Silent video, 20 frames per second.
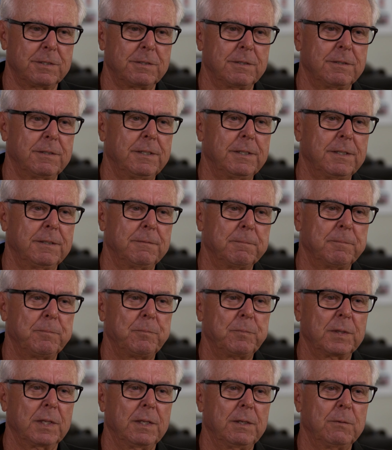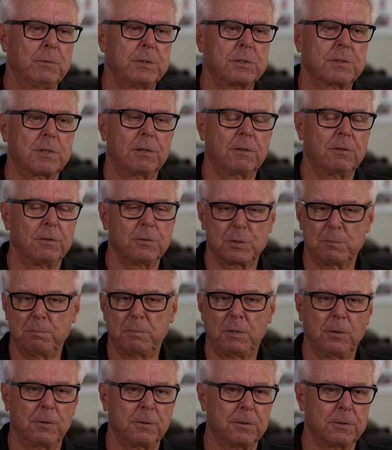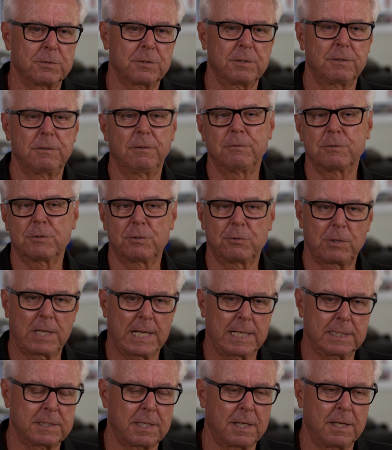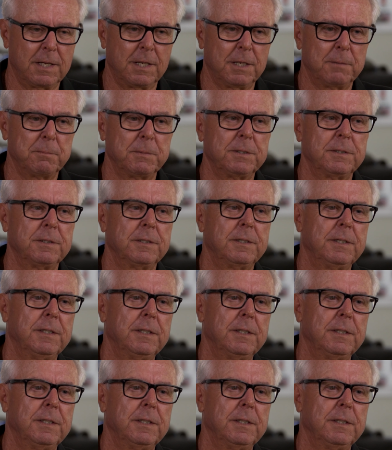and we started losing motors and losing track time